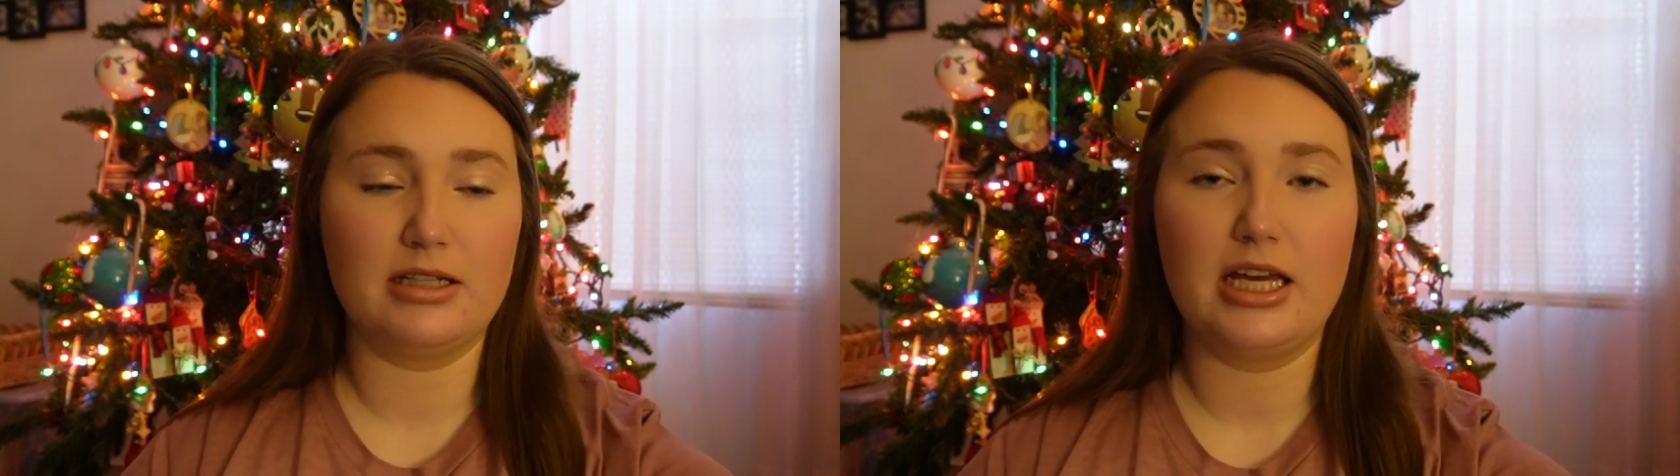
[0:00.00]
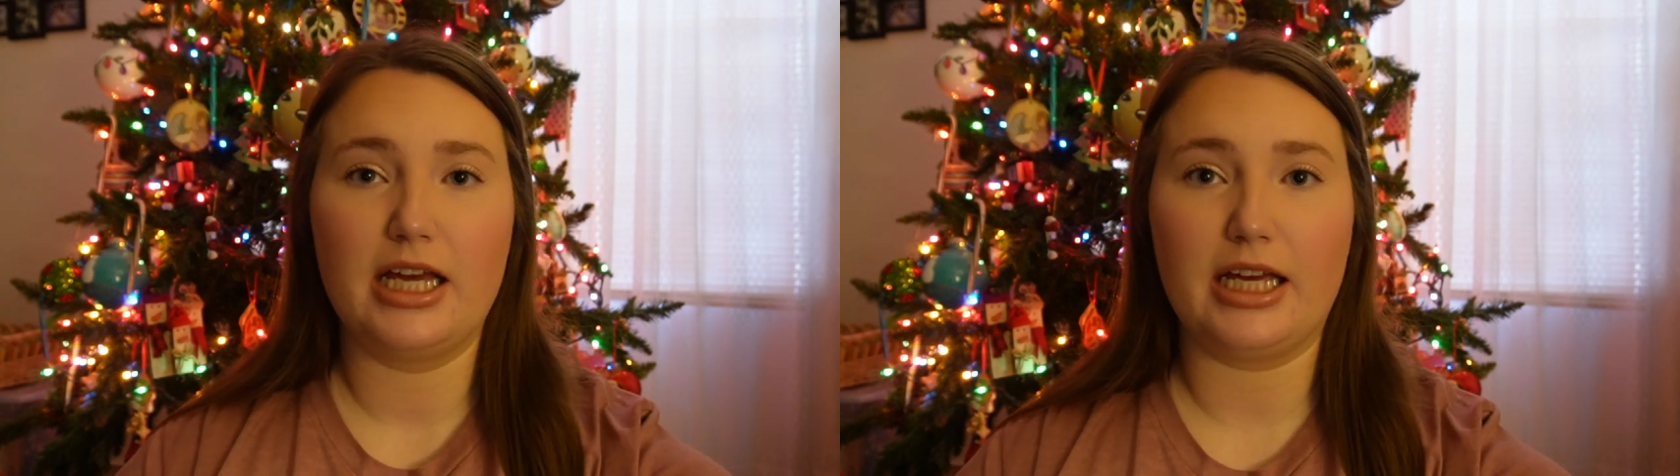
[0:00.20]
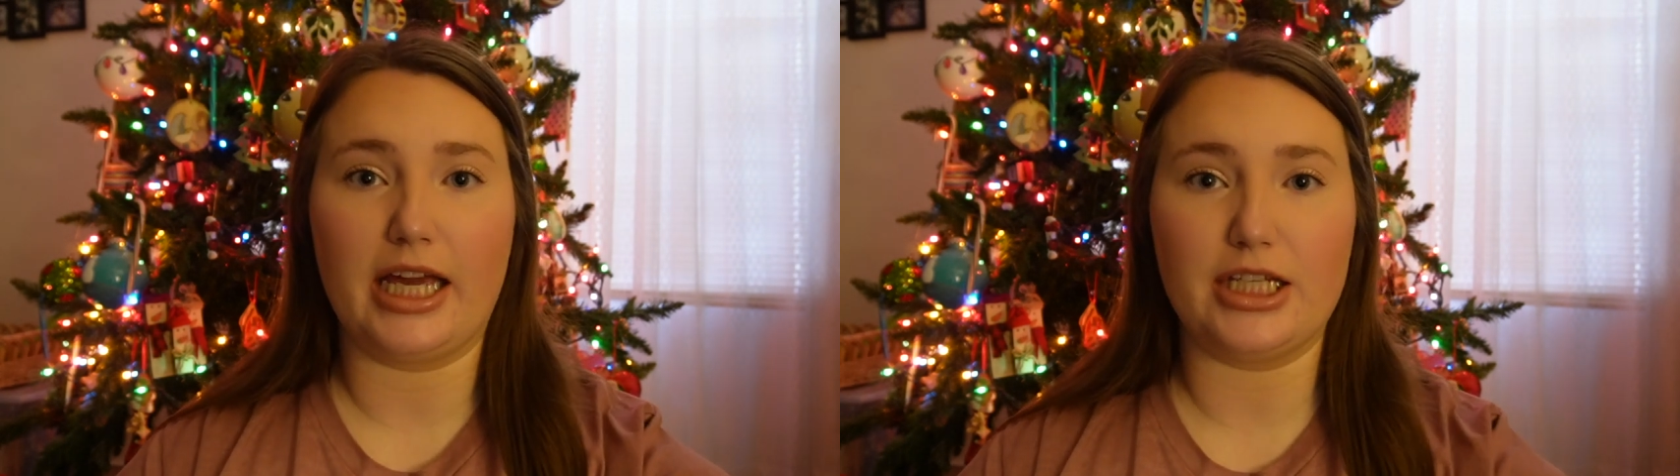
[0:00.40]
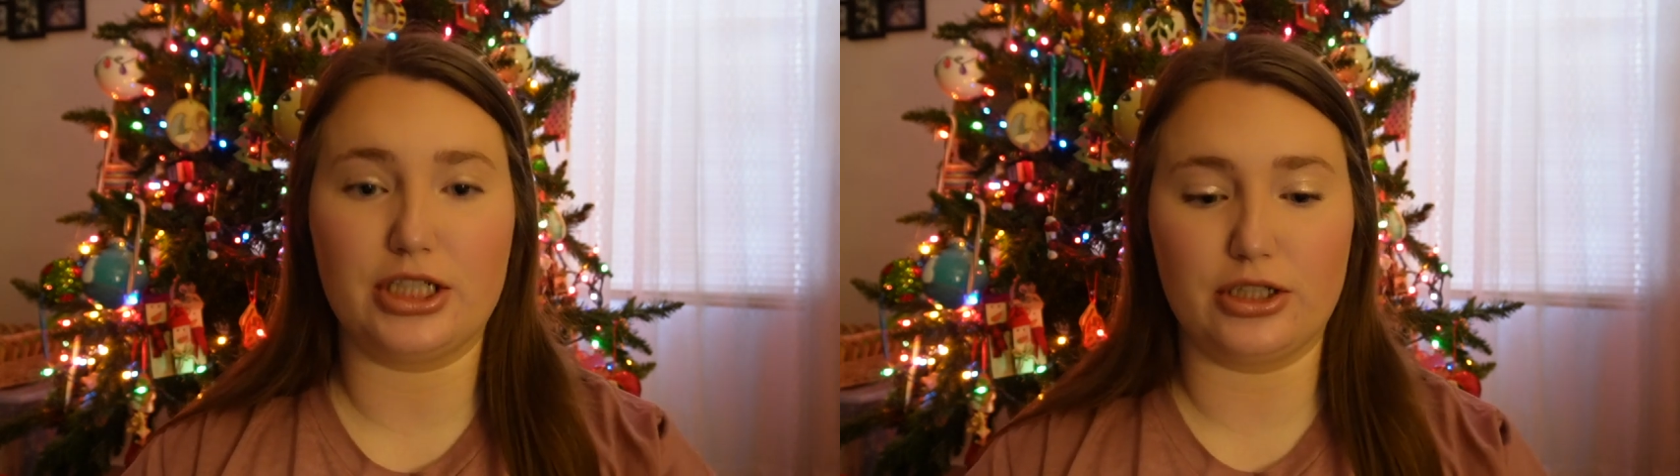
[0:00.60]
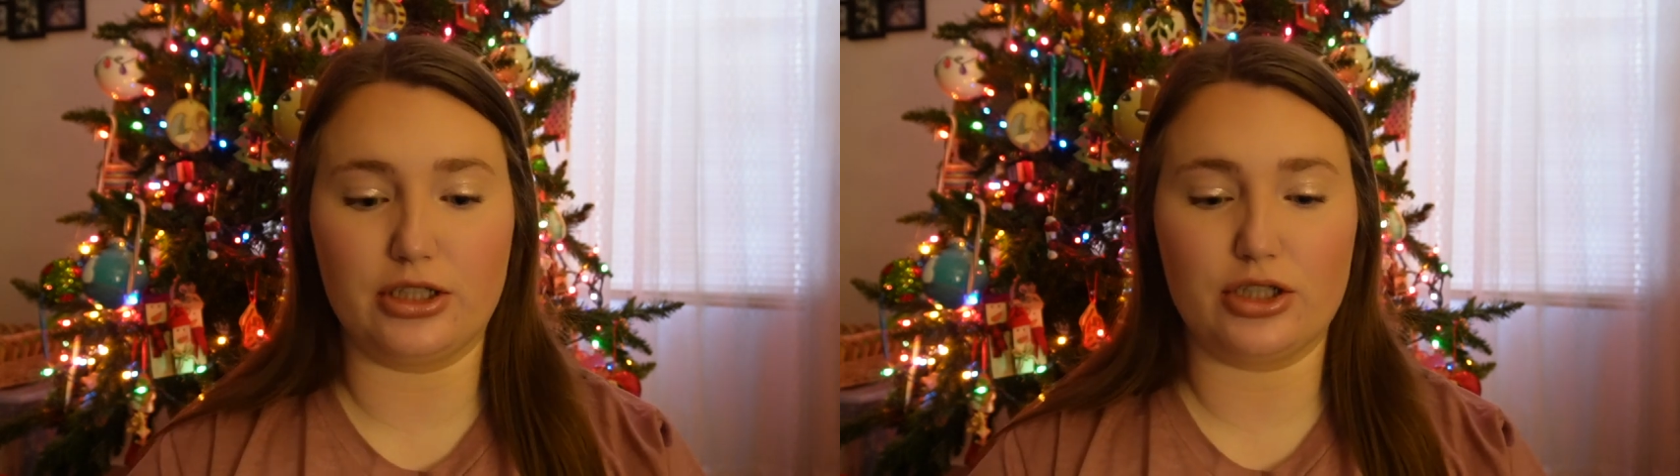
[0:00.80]
in case
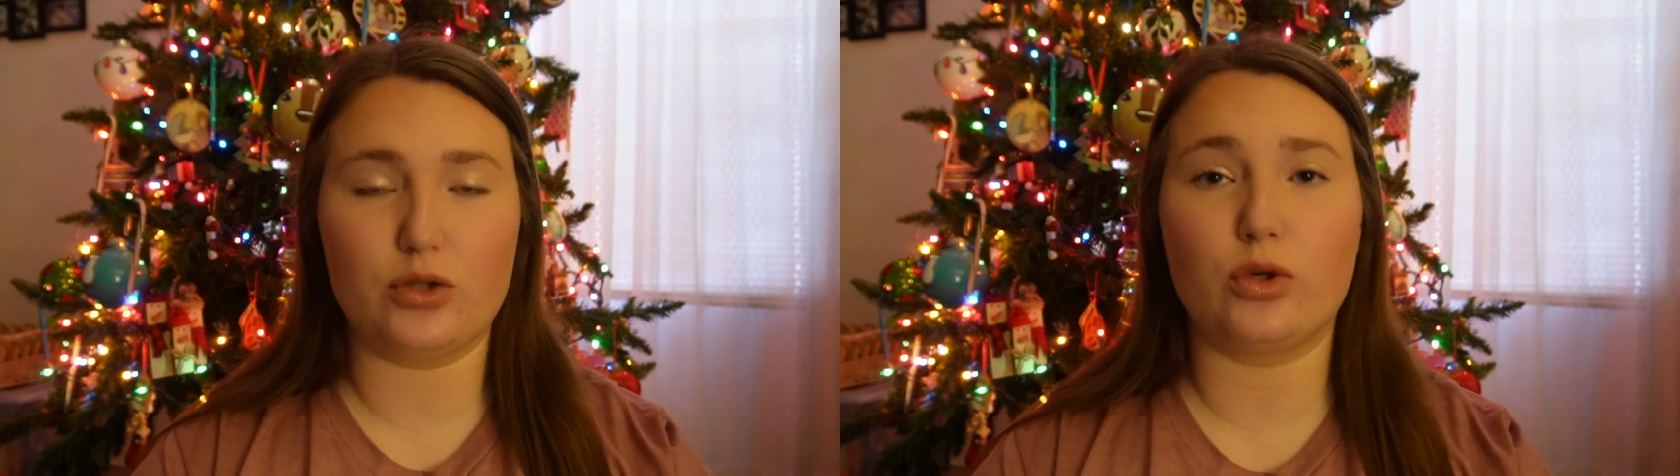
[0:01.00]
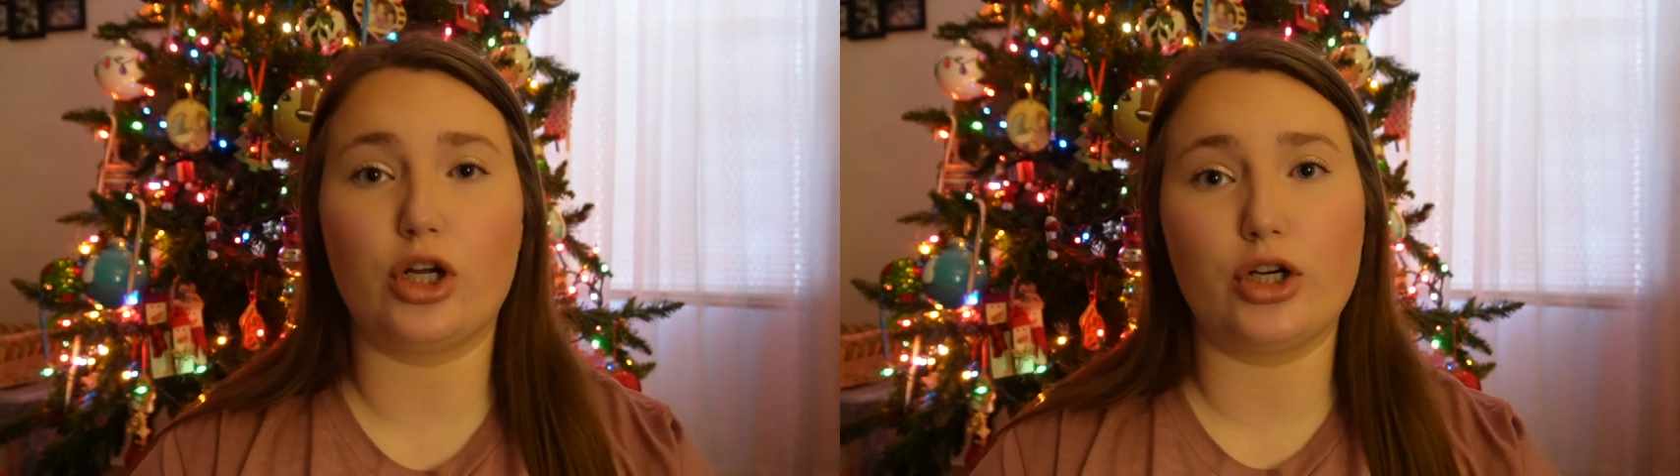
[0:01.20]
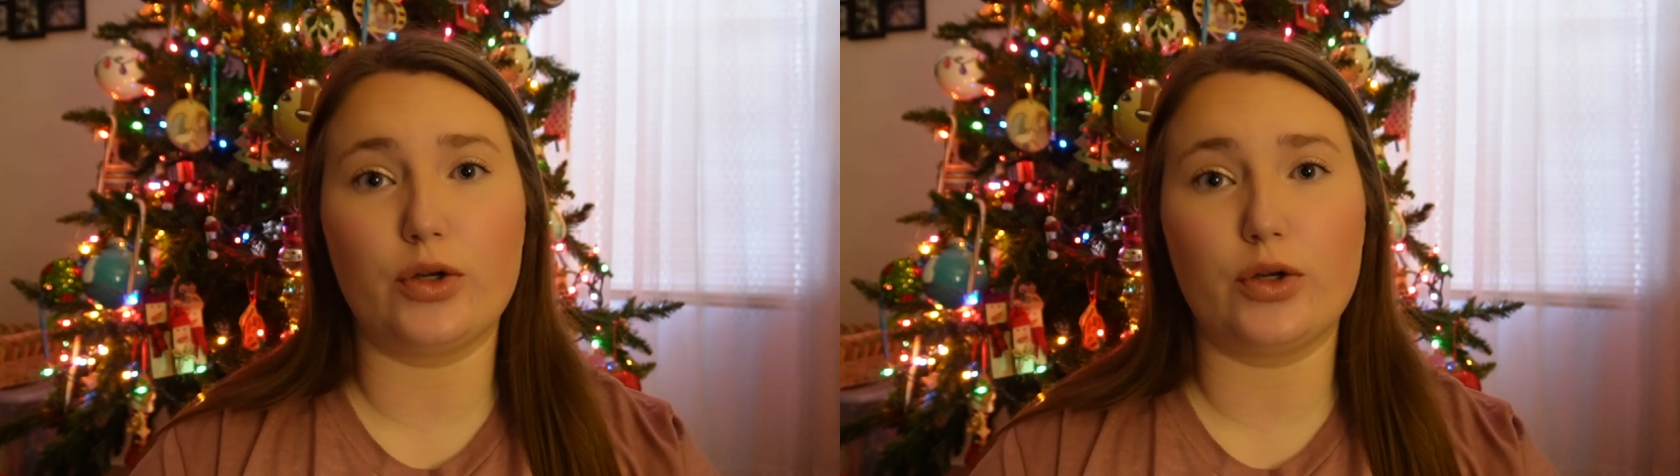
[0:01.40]
you're short on